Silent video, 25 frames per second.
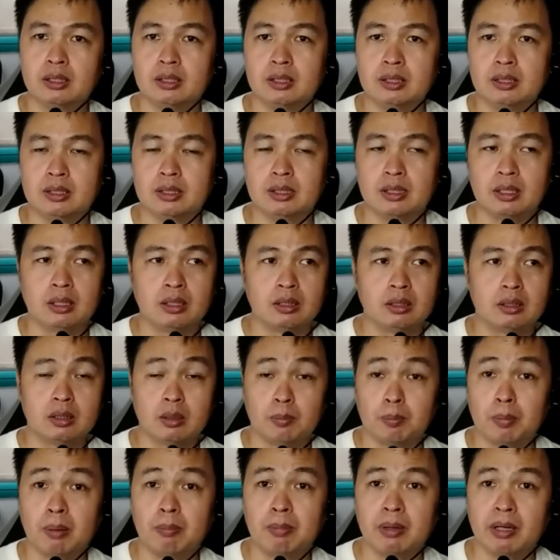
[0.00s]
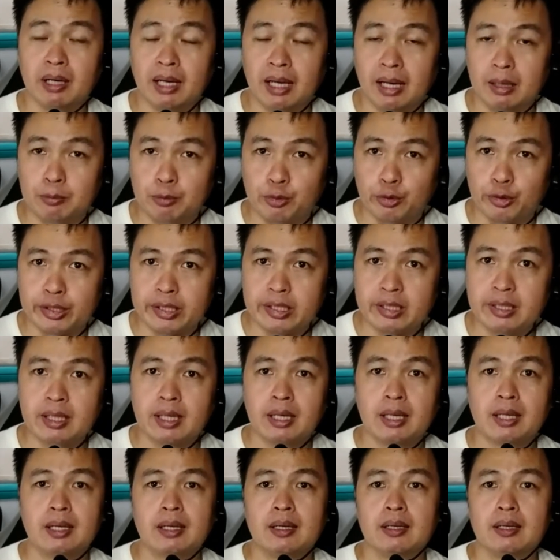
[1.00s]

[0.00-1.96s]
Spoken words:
is the public library.